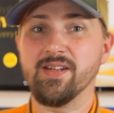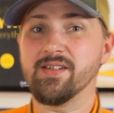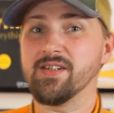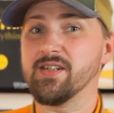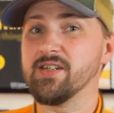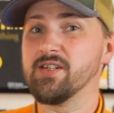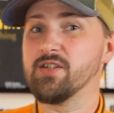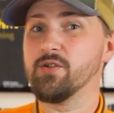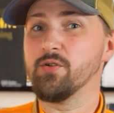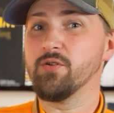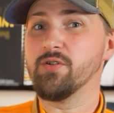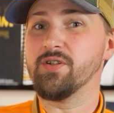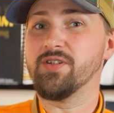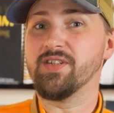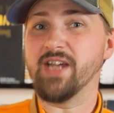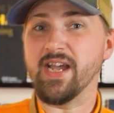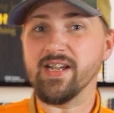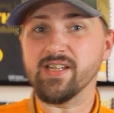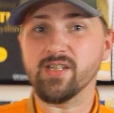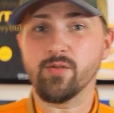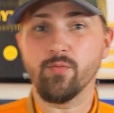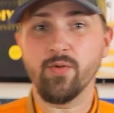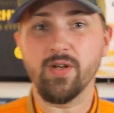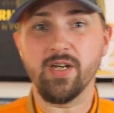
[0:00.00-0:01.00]
and in
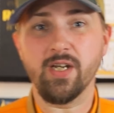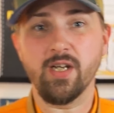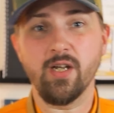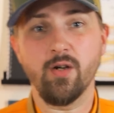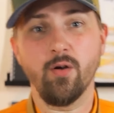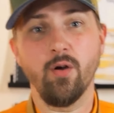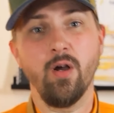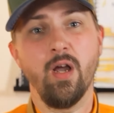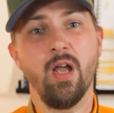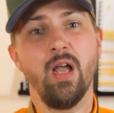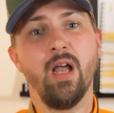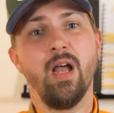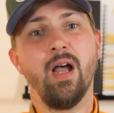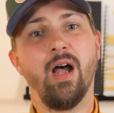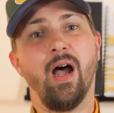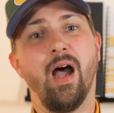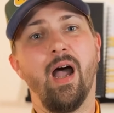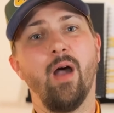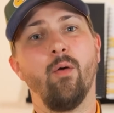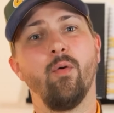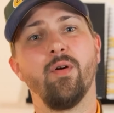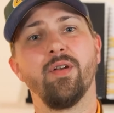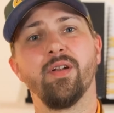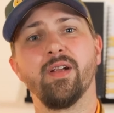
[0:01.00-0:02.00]
today's video
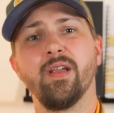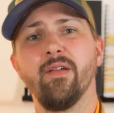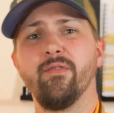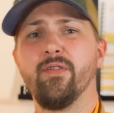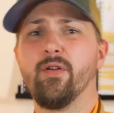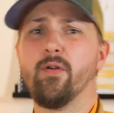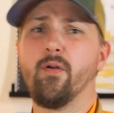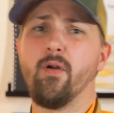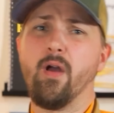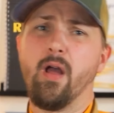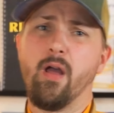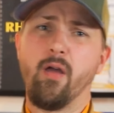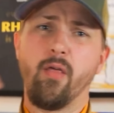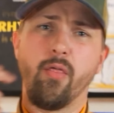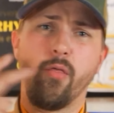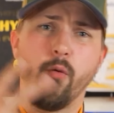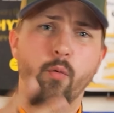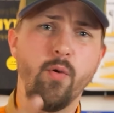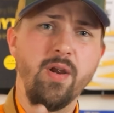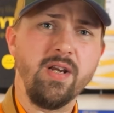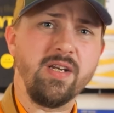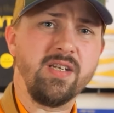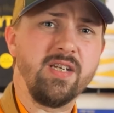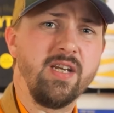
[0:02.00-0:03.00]
I want to give you
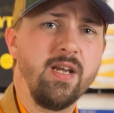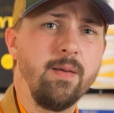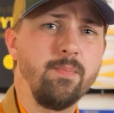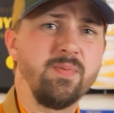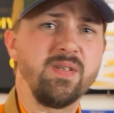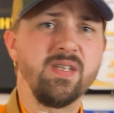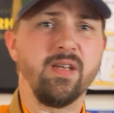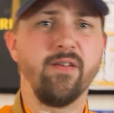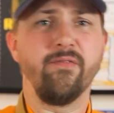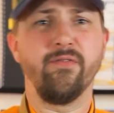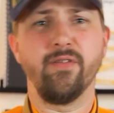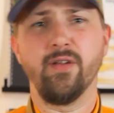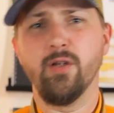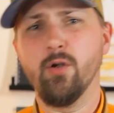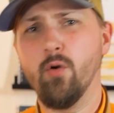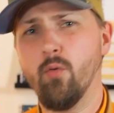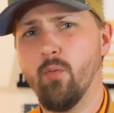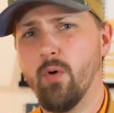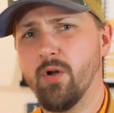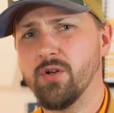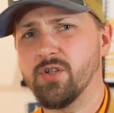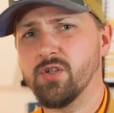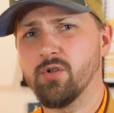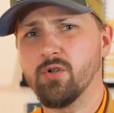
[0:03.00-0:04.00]
3 tips if you
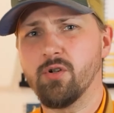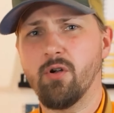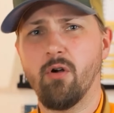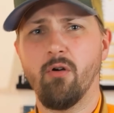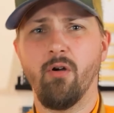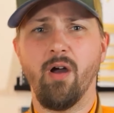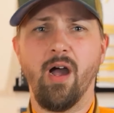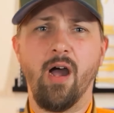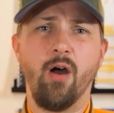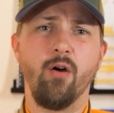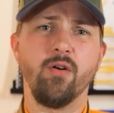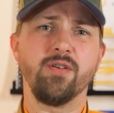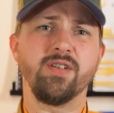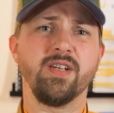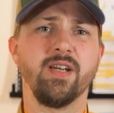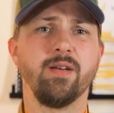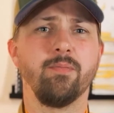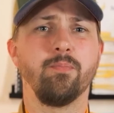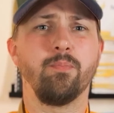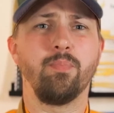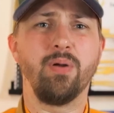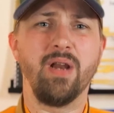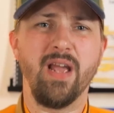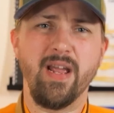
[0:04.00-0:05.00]
want to go out
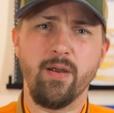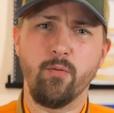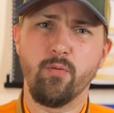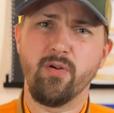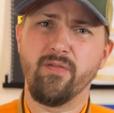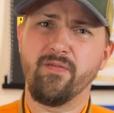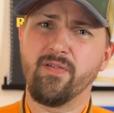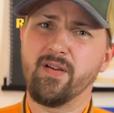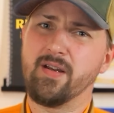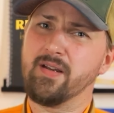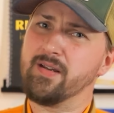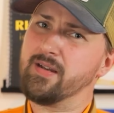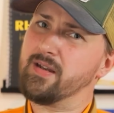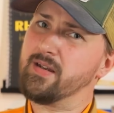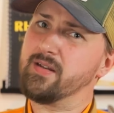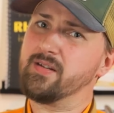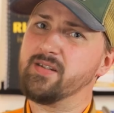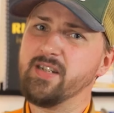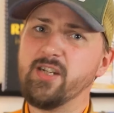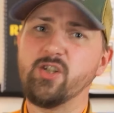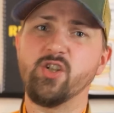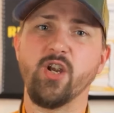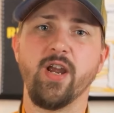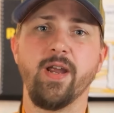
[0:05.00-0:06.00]
and play with a
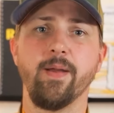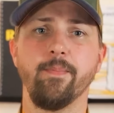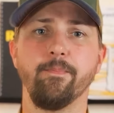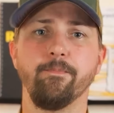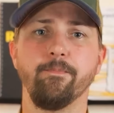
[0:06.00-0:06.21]
DJ.